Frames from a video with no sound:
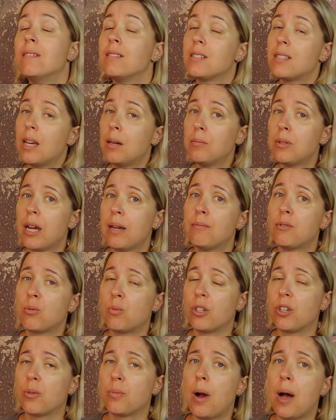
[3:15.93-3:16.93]
Sometimes
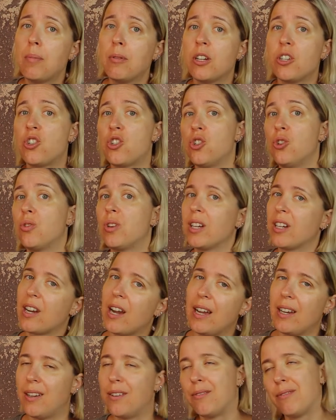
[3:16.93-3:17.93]
when you're published, you can
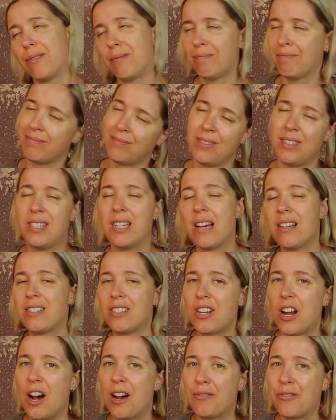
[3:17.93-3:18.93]
kind of
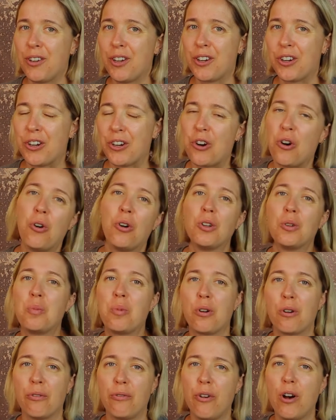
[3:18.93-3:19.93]
dust off your old
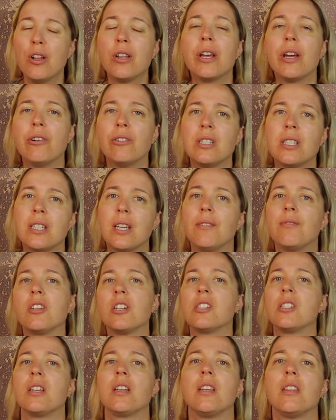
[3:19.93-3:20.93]
portfolio and see if
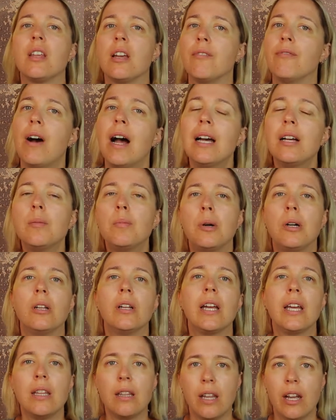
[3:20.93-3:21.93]
there's anything
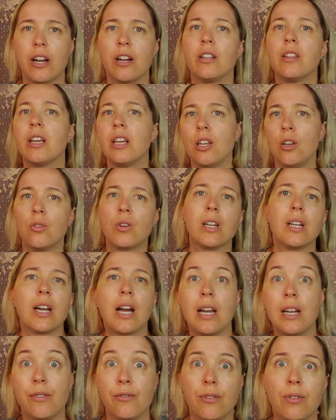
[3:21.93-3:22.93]
viable in there that you can
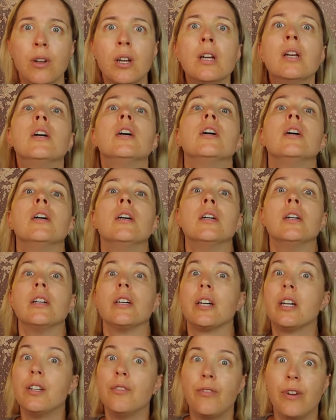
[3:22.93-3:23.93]
kind of
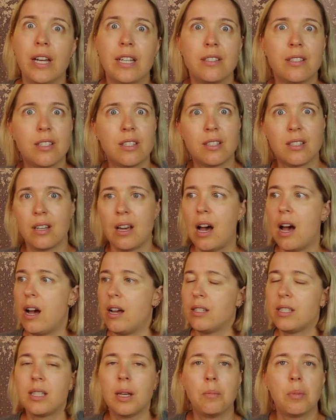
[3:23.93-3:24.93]
convince
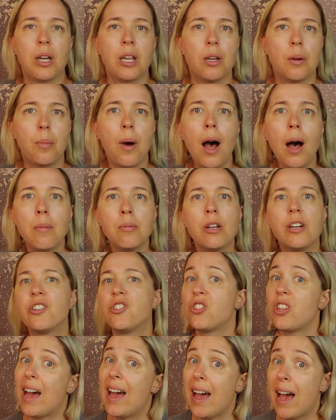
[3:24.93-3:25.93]
uh, somebody to
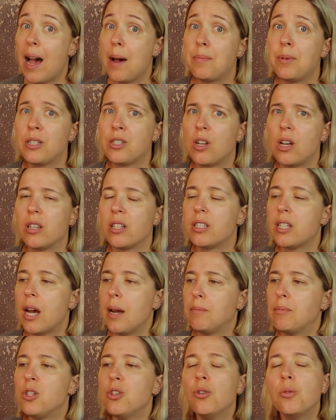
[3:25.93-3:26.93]
publish. That happens all the
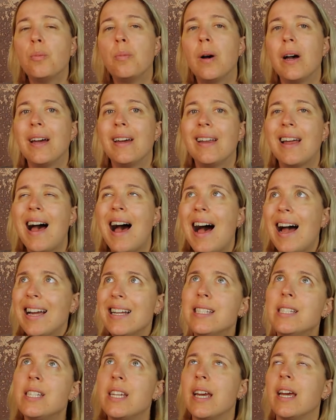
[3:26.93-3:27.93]
time too. But
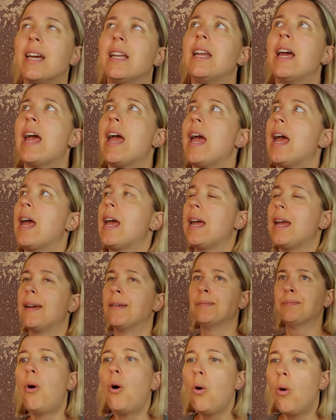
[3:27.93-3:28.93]
I did
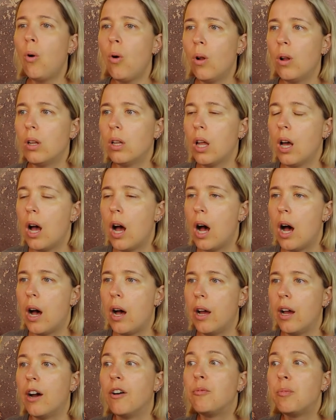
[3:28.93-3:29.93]
a poll
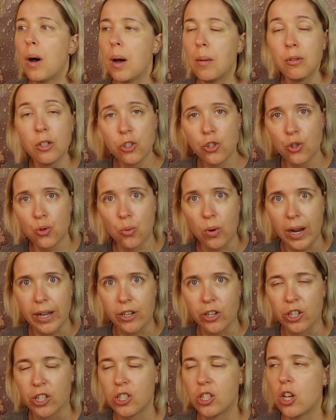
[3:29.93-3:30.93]
uh, of published
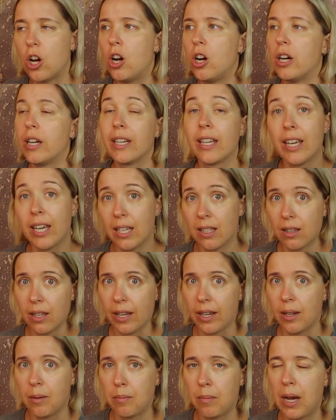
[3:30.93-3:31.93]
writers on
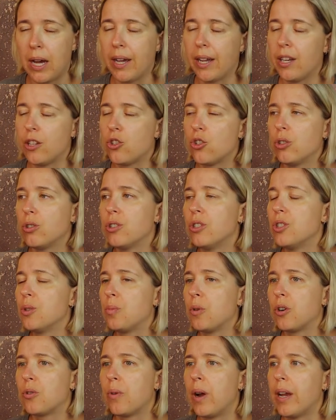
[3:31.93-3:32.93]
Kidlit, my children's
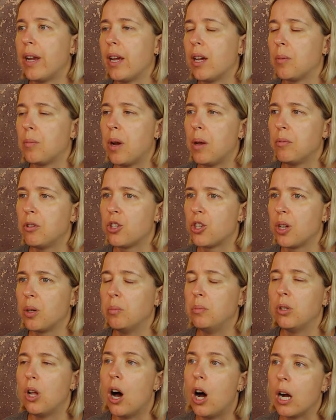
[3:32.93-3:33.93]
book writing and
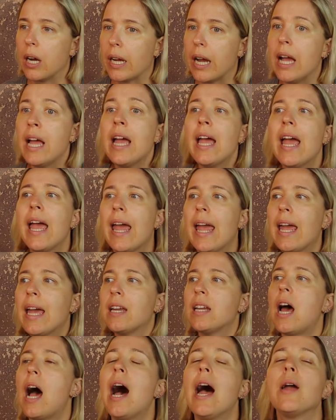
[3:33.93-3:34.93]
publishing blog.
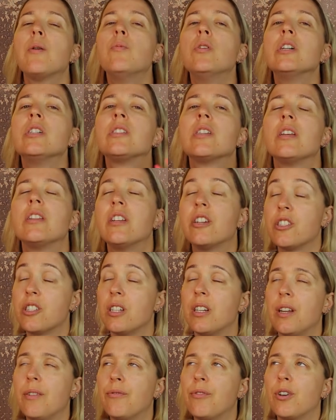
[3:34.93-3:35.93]
And I was,
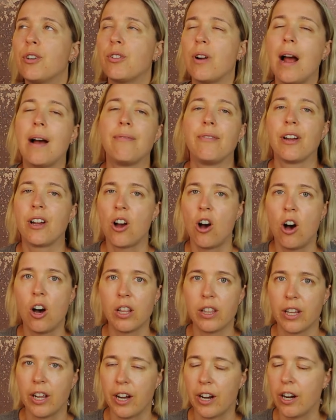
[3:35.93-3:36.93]
there's an infographic
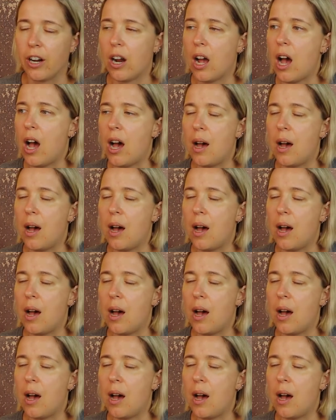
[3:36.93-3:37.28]
on there.